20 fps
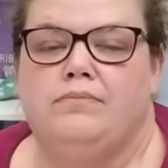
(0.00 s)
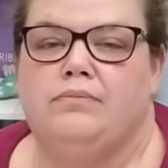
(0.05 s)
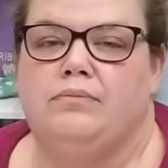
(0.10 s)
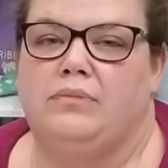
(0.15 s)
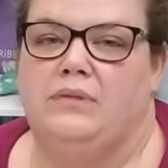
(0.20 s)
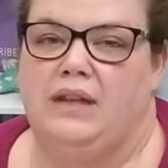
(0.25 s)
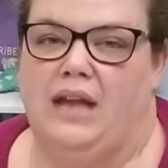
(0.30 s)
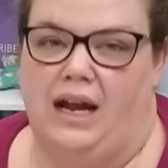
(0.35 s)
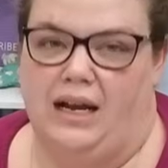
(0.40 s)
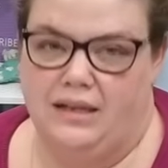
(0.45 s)

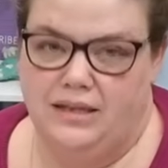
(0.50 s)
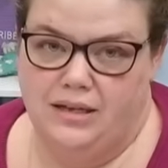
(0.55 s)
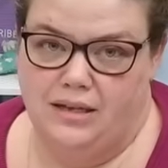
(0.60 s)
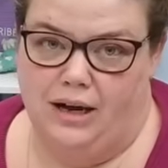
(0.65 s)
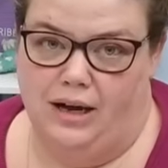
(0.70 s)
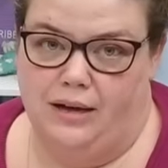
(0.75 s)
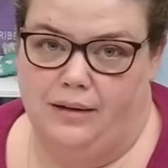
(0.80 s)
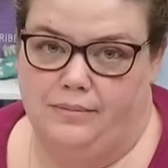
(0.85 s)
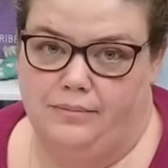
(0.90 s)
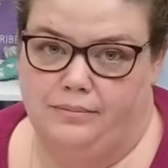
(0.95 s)
next
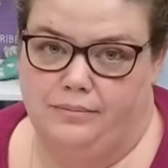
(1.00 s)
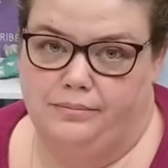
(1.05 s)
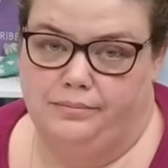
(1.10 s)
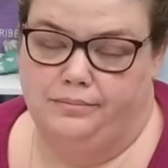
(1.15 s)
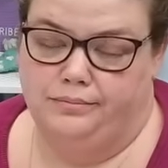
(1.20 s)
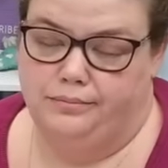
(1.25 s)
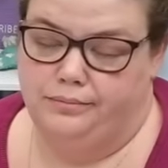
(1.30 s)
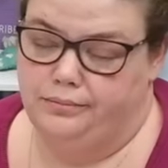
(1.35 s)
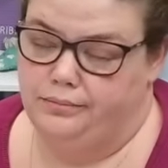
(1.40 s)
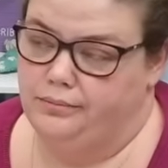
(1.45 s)
up
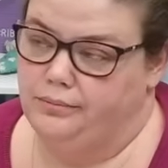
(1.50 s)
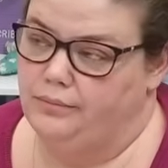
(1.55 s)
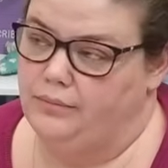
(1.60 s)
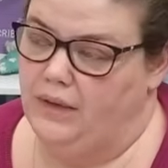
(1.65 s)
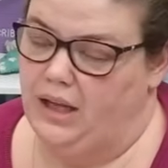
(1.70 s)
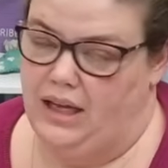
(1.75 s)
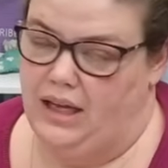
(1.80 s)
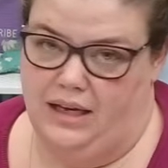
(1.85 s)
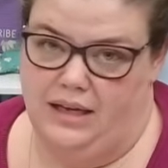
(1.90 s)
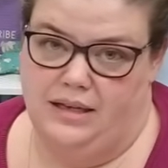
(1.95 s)

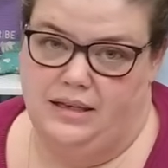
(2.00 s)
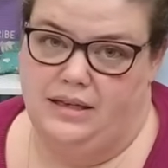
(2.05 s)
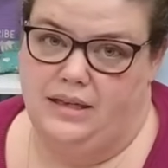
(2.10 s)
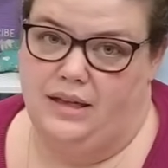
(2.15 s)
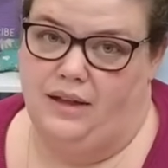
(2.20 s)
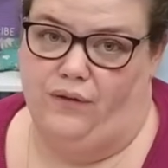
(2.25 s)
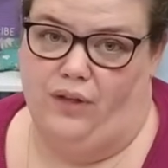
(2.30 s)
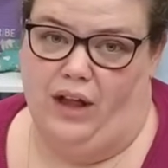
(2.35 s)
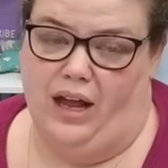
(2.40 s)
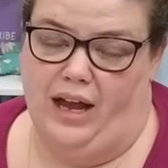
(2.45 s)
is
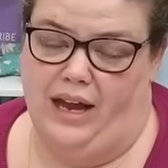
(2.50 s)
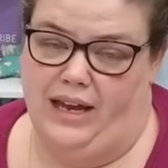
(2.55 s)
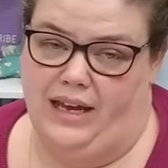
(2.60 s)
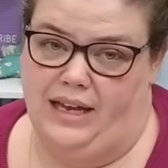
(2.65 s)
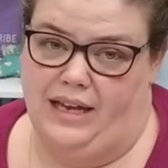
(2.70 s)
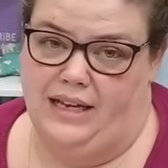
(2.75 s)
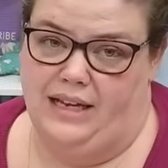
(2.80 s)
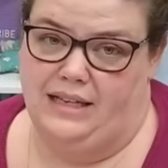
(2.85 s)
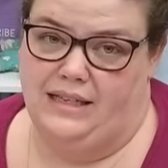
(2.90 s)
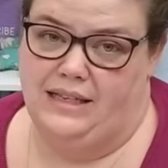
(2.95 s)
the flying
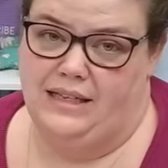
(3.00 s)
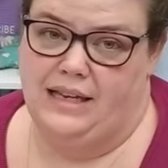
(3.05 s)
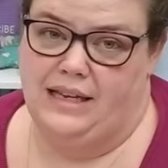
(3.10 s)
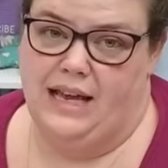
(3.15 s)
geese.